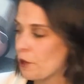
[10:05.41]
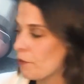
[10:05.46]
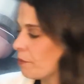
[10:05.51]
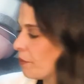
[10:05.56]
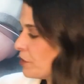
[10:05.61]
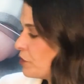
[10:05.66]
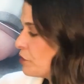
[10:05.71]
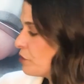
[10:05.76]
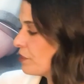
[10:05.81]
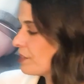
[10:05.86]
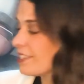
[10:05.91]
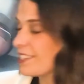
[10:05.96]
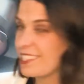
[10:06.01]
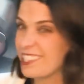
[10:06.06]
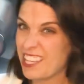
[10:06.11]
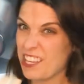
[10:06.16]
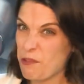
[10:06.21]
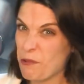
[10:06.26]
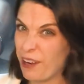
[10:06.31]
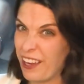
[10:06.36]
But you can
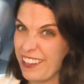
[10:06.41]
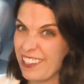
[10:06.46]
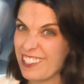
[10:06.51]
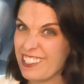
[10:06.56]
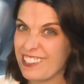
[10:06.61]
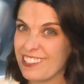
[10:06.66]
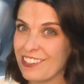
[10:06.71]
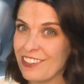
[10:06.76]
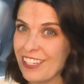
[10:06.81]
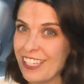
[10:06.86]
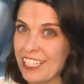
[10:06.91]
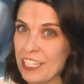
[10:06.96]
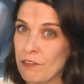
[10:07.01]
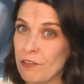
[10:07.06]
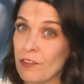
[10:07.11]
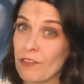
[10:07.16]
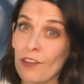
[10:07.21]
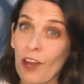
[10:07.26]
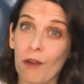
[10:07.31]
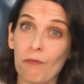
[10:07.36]
see why this unit,
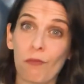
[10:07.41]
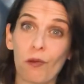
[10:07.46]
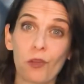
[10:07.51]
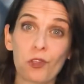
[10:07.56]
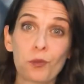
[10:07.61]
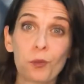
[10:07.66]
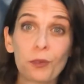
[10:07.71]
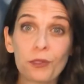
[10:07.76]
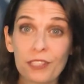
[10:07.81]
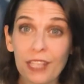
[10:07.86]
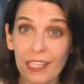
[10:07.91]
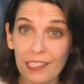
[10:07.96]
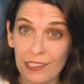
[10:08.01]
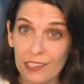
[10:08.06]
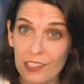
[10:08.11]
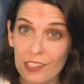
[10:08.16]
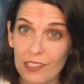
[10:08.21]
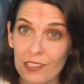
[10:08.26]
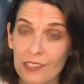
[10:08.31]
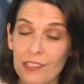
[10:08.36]
if you've got multiple
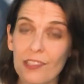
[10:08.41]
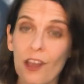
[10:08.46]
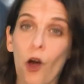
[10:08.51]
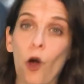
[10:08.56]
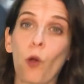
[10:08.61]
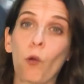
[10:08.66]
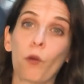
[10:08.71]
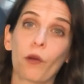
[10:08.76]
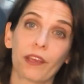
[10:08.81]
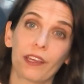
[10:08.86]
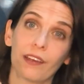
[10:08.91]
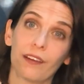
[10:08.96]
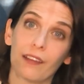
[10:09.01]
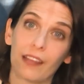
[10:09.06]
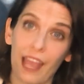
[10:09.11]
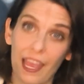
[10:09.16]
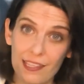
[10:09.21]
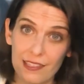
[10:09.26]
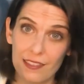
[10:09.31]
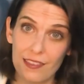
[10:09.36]
technicians all working on
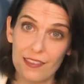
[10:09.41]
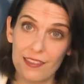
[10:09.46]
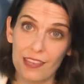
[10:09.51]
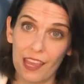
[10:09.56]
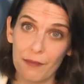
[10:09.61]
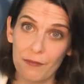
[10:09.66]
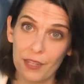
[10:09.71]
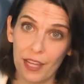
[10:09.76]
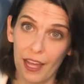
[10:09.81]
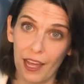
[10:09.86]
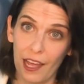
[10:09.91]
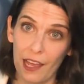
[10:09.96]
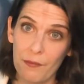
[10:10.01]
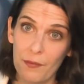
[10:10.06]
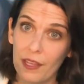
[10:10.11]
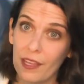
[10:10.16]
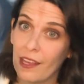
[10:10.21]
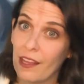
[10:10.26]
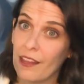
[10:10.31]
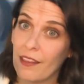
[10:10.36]
cases at the same
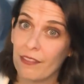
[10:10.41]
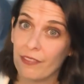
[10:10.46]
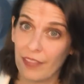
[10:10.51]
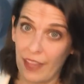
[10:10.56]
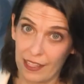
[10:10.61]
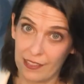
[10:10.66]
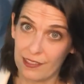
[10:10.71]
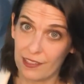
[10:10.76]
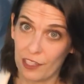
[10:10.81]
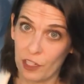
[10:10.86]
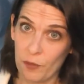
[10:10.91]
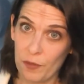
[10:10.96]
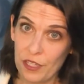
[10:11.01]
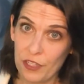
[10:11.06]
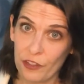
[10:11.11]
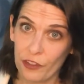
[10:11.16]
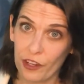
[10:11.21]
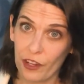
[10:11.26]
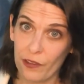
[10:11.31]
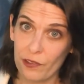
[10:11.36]
time, that's gonna be
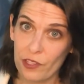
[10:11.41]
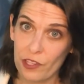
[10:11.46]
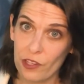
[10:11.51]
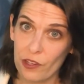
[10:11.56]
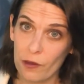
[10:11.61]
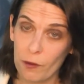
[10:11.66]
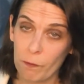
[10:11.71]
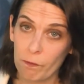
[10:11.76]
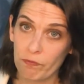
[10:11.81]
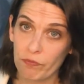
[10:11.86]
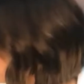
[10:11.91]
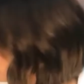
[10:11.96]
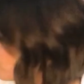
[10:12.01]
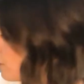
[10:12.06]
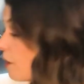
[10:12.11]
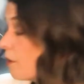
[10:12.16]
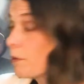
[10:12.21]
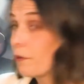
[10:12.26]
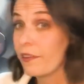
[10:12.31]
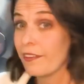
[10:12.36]
your go-to.
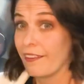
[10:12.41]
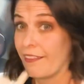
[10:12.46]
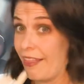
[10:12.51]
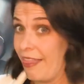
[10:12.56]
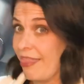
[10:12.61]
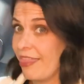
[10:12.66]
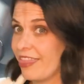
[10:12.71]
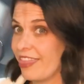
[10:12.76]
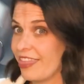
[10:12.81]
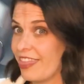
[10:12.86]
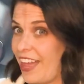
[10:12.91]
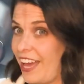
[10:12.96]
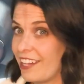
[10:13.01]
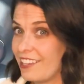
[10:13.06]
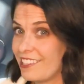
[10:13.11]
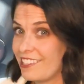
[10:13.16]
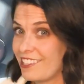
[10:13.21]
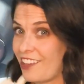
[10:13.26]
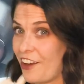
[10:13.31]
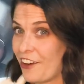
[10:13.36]
So
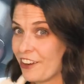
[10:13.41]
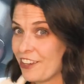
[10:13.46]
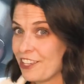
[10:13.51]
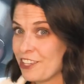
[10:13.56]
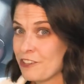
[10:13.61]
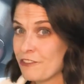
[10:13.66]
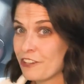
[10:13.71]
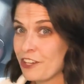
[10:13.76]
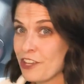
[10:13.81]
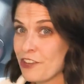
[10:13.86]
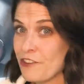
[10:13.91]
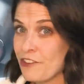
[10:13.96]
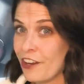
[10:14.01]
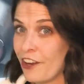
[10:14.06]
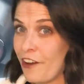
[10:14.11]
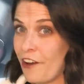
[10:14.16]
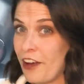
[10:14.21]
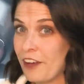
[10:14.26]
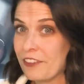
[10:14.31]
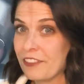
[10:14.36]
That's our curing
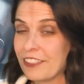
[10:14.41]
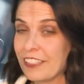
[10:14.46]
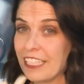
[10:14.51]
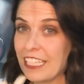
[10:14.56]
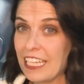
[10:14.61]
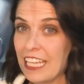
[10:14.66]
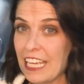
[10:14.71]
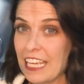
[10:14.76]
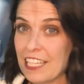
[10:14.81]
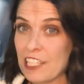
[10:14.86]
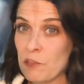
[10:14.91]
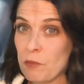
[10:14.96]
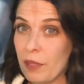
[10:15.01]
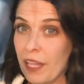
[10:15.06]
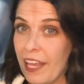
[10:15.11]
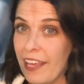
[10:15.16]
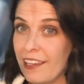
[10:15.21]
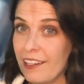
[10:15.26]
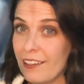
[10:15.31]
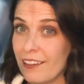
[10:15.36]
unit offering
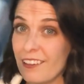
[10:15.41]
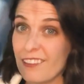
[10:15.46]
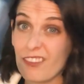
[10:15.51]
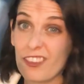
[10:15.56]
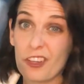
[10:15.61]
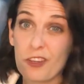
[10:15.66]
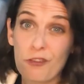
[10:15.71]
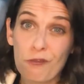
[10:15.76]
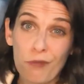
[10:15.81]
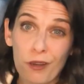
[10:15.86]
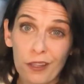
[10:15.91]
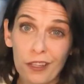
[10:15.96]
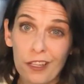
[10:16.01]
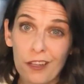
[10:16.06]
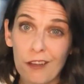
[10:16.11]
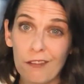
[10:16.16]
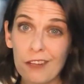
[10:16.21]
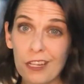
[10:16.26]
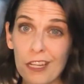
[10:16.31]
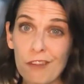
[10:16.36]
explained. There's really
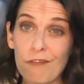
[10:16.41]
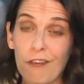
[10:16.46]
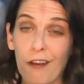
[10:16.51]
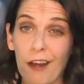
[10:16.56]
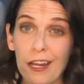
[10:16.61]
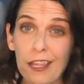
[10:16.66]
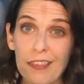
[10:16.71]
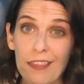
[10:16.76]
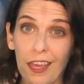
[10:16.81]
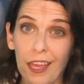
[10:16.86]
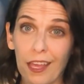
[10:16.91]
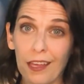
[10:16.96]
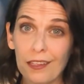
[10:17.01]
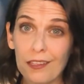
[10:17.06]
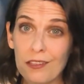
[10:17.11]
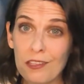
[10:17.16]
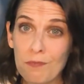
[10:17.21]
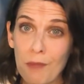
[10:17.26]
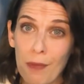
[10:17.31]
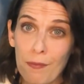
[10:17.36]
no need for anything
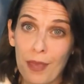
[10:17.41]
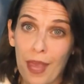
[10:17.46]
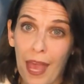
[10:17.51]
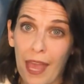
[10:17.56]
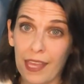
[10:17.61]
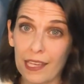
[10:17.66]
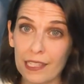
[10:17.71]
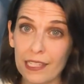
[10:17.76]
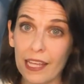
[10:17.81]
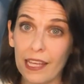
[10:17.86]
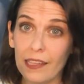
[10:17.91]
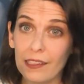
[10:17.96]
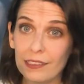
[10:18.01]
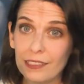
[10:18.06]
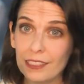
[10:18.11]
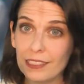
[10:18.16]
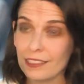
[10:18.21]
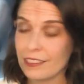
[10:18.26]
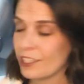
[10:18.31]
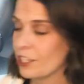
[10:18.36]
else, maybe a handheld.